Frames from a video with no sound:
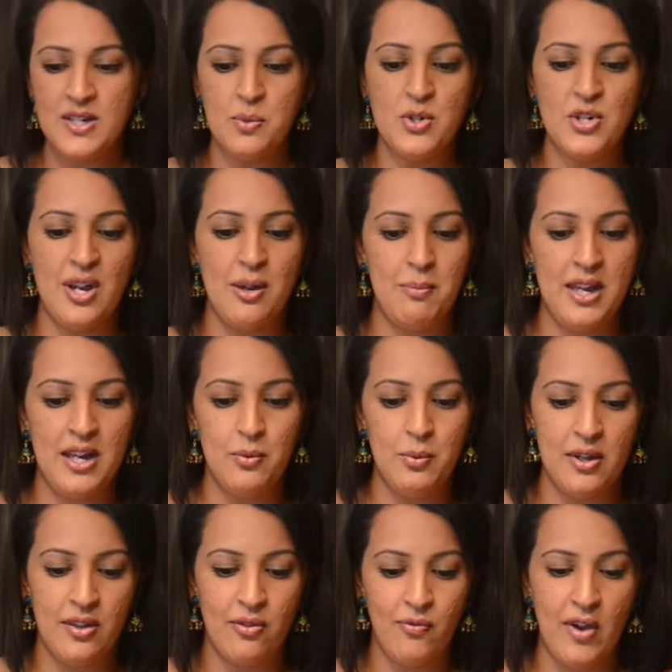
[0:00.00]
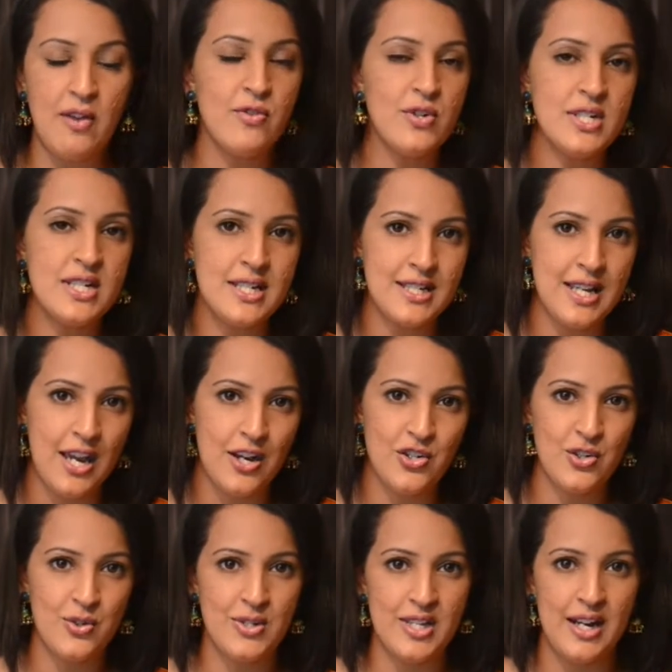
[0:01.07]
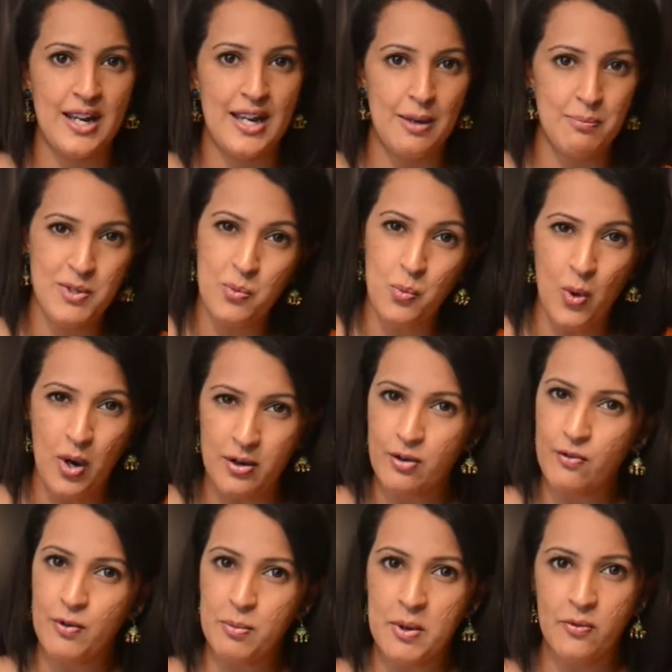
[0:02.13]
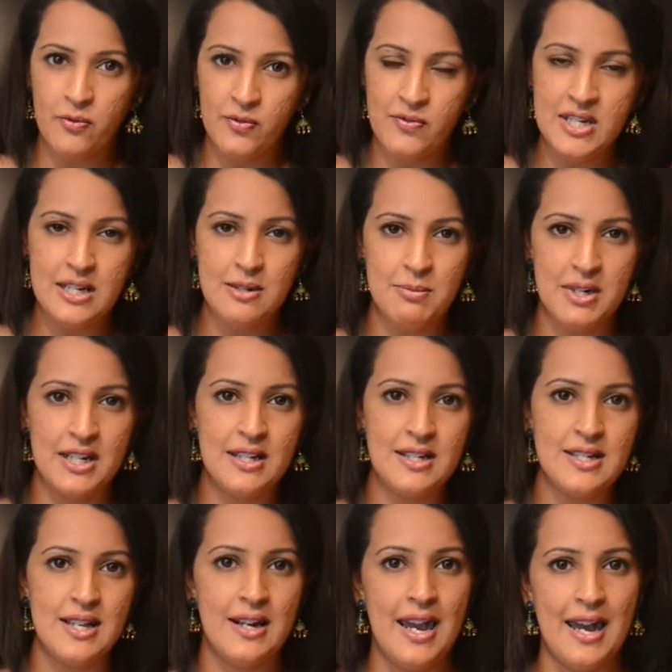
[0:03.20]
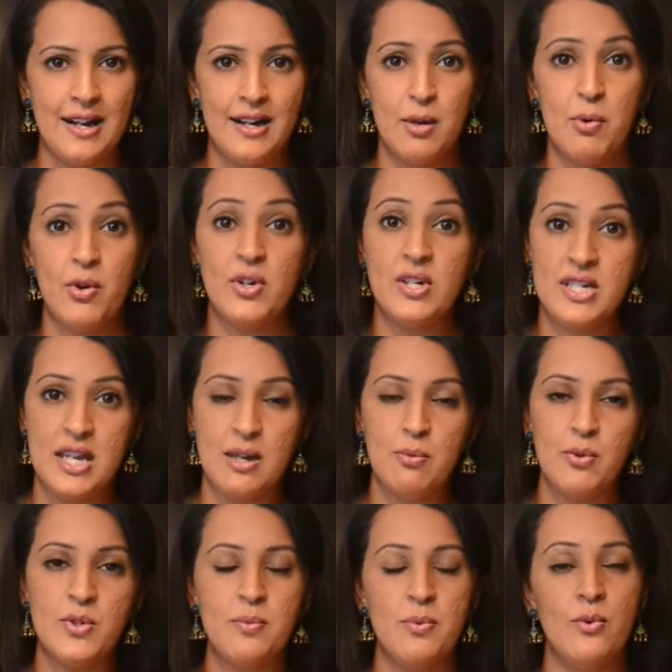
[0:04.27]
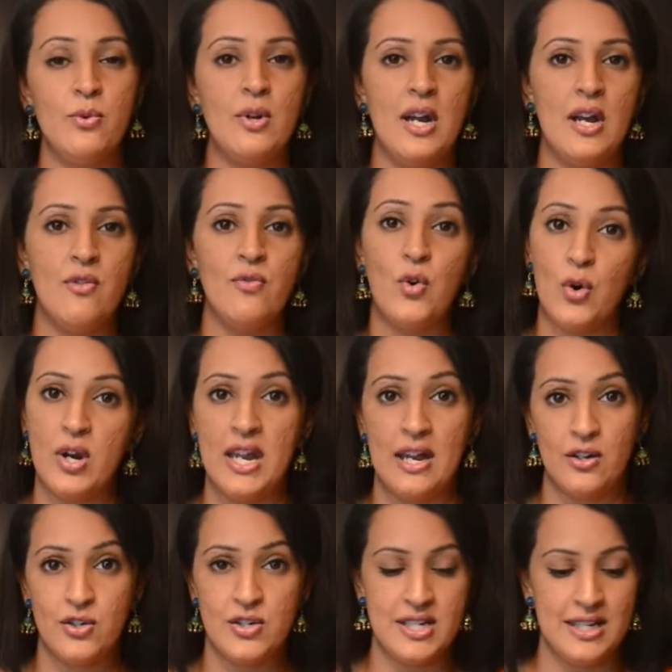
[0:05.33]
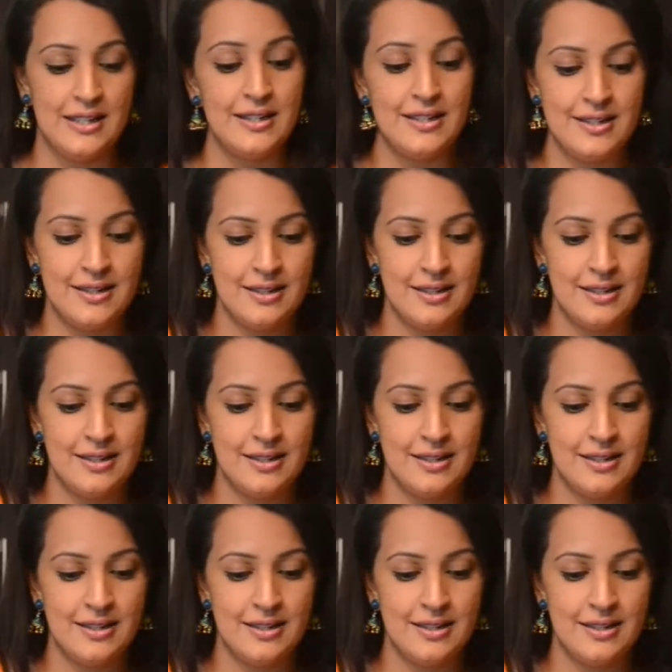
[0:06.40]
which I made with 5 or 6 cashews that I kept in water for about 15 minutes and added about a tablespoon of coriander seeds.